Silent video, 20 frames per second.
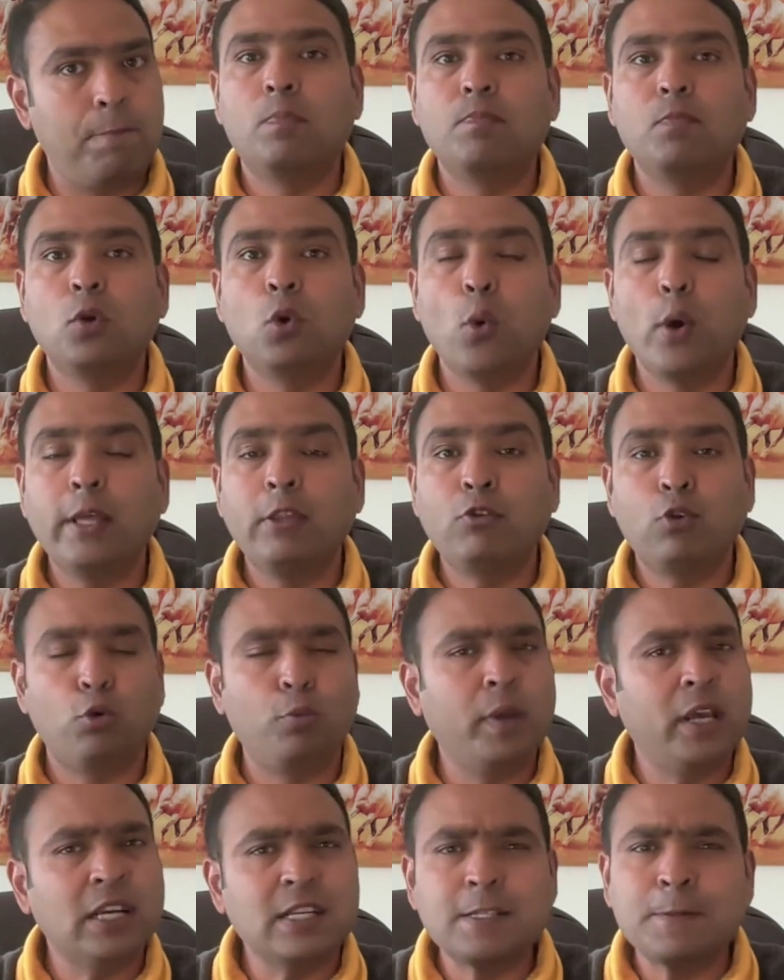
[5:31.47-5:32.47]
going through,
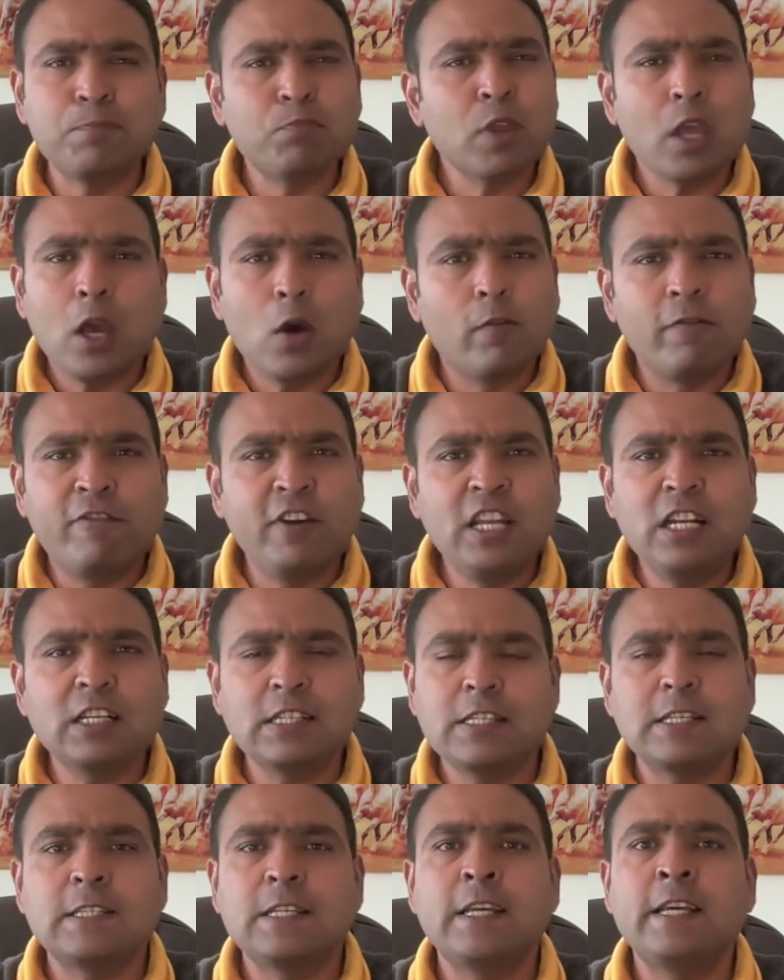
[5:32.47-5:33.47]
because Venus
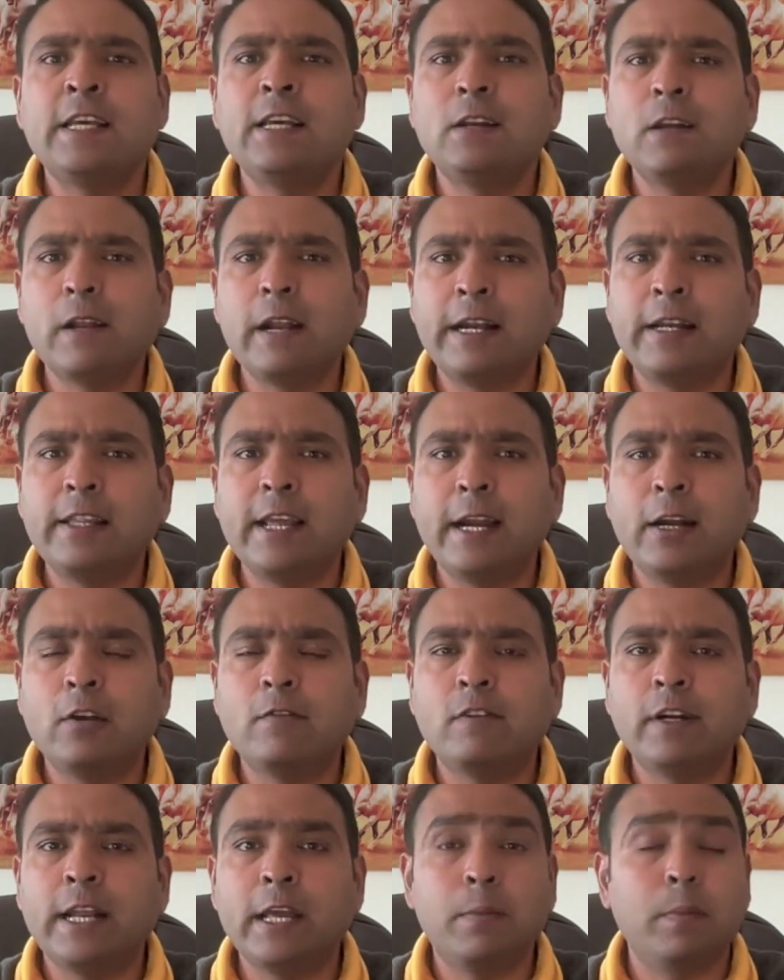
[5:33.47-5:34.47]
is a healer at the end of the day.